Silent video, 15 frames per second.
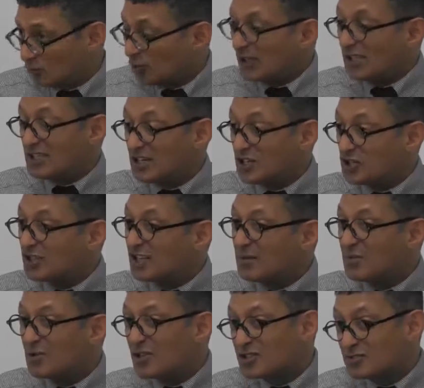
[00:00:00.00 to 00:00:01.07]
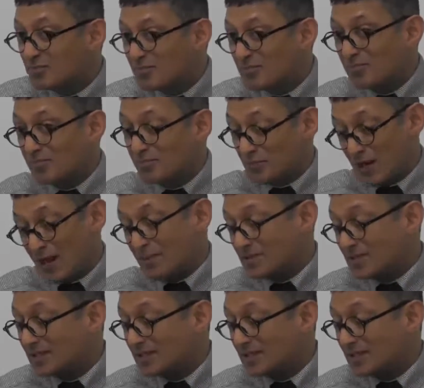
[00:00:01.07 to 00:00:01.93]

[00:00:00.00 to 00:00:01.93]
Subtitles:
reteach again because perhaps